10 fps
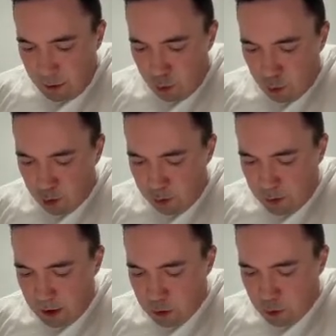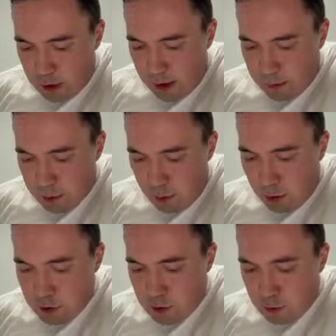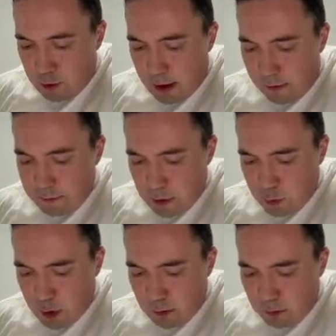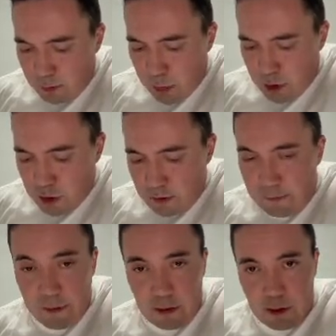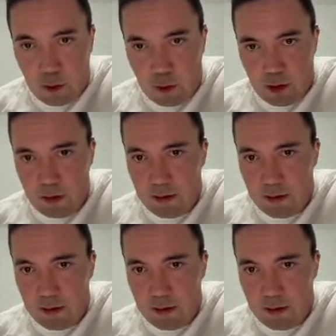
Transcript: or it could happen also after we partially filled the order.